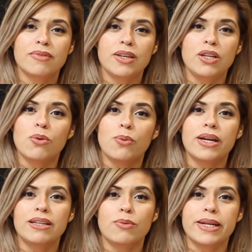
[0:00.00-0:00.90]

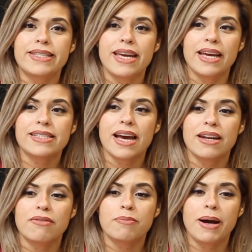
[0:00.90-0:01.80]
what it takes
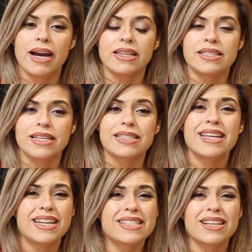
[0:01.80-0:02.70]
kind of behind the scenes.
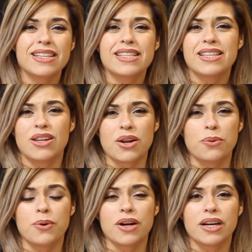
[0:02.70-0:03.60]
It's a lot
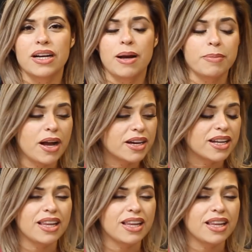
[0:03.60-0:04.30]
of work. I'm not gonna